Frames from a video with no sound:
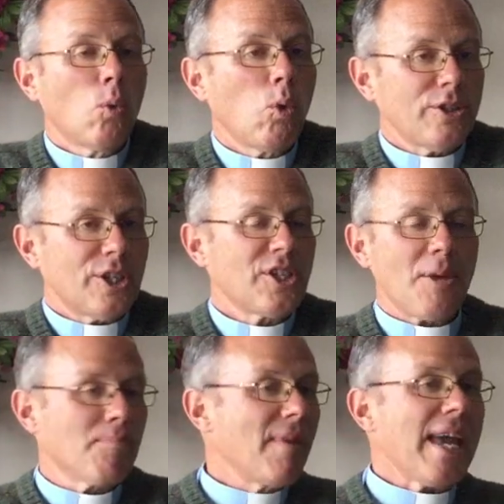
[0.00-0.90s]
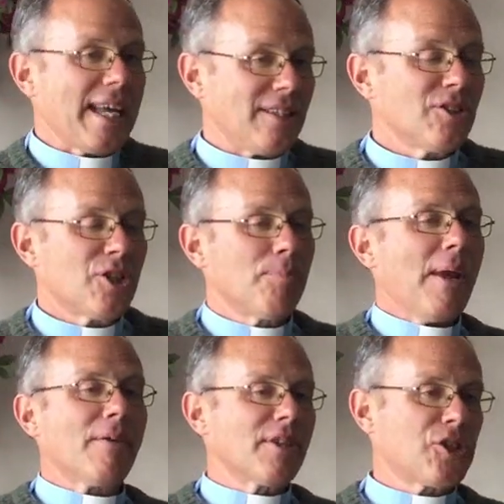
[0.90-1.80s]
What does it mean to
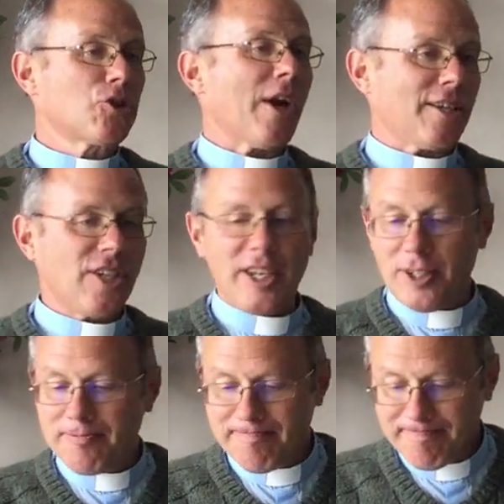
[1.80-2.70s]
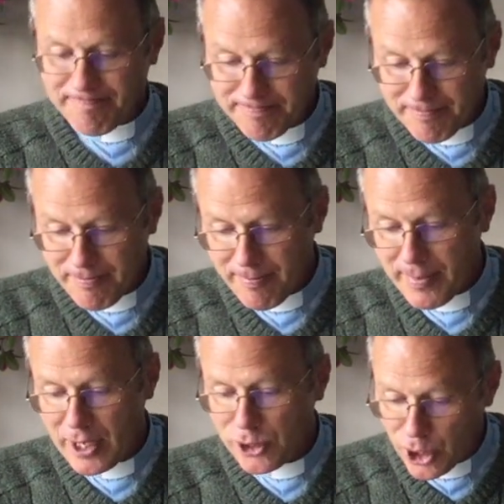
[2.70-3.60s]
be restricted?
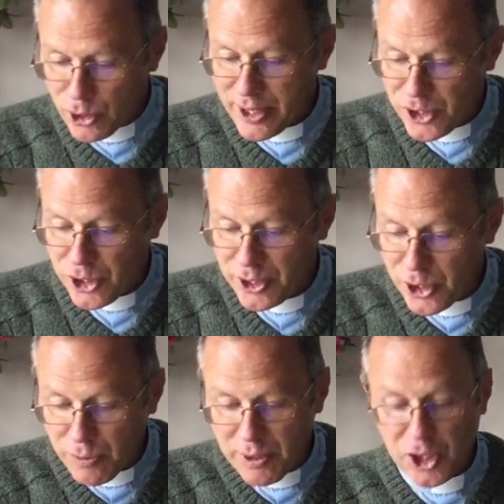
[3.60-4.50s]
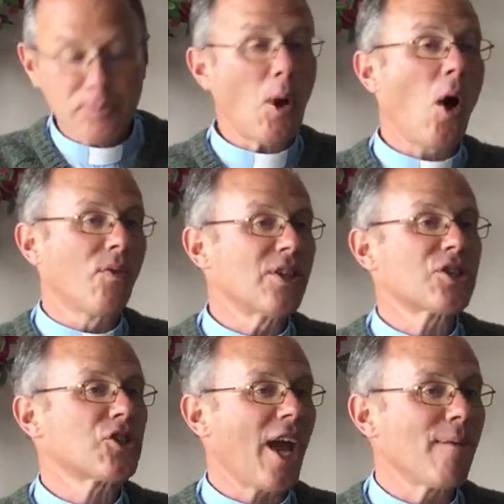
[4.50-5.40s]
Do Christians respond the
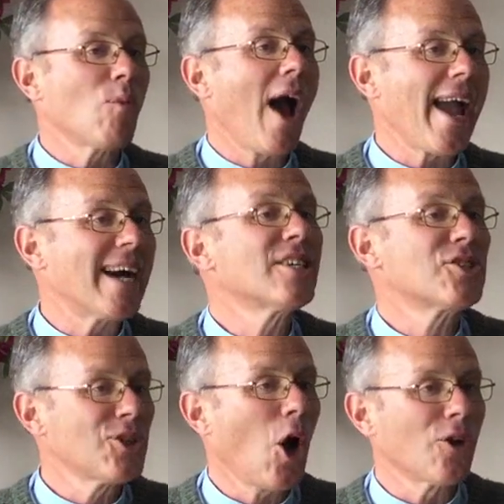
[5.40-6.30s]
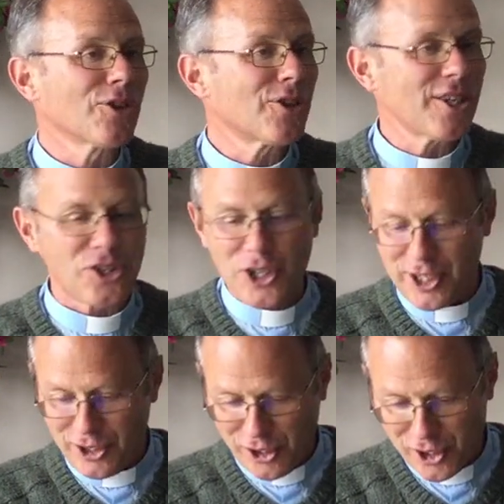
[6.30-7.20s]
same way as
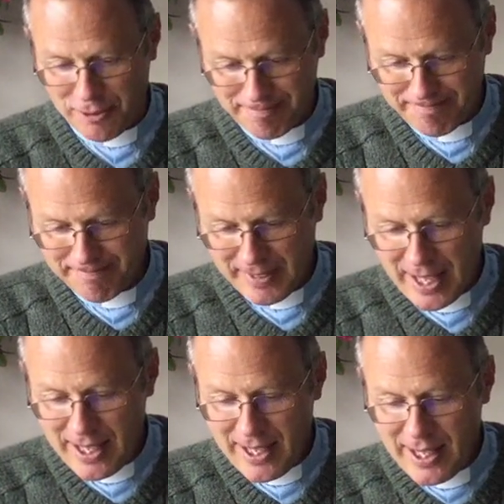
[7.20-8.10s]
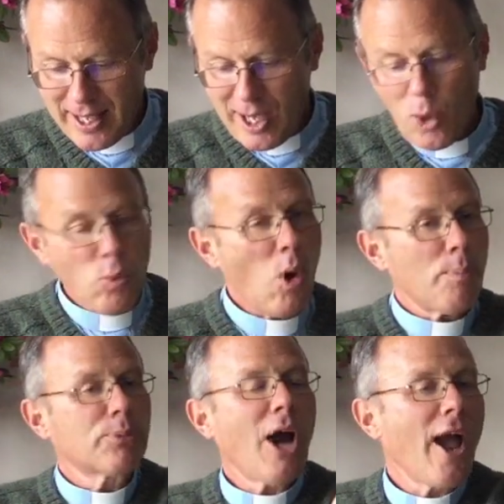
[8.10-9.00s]
non-Christians?
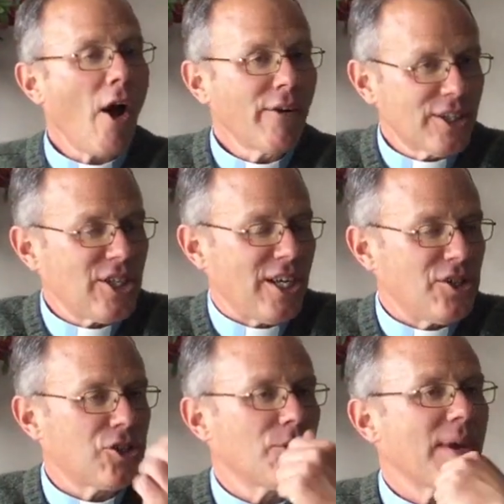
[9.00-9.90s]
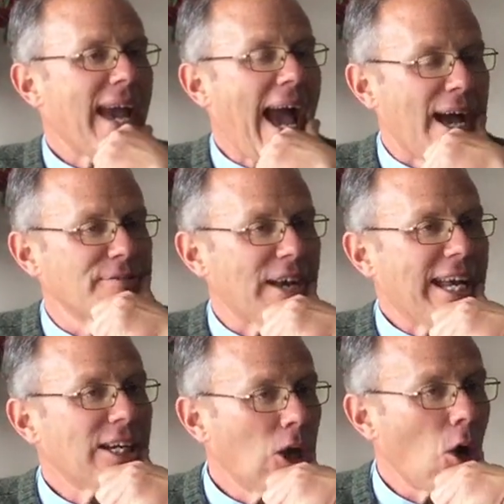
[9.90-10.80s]
What priorities do we have
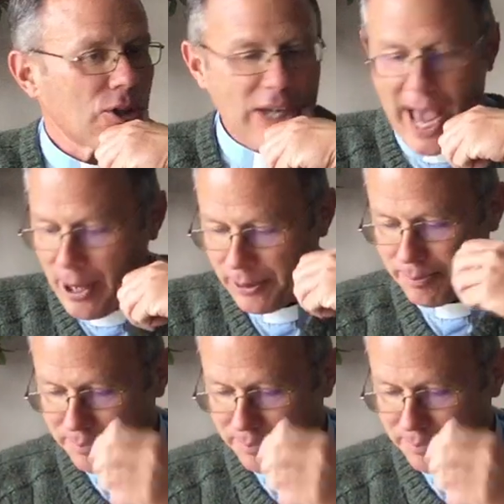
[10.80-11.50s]
in lockdown?